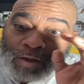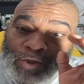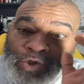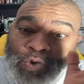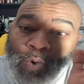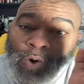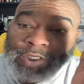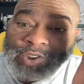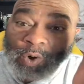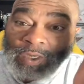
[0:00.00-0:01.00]
you are
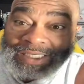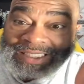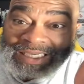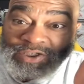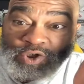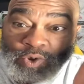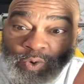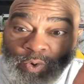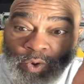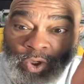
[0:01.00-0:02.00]
so
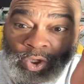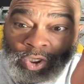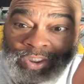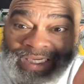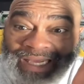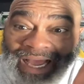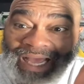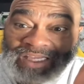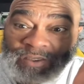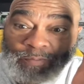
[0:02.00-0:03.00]
essential to
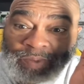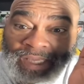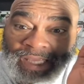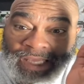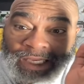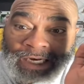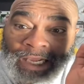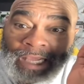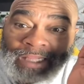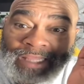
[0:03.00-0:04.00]
God's plan
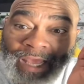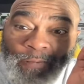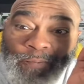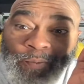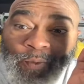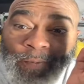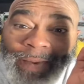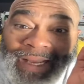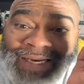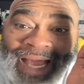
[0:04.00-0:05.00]
that
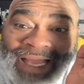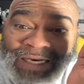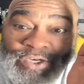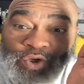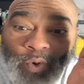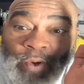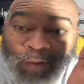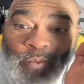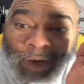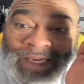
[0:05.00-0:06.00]
by not
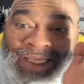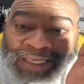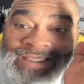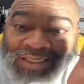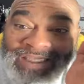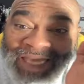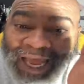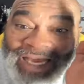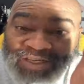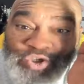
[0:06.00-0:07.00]
doing what he's
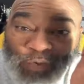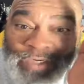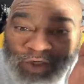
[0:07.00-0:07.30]
tasked you with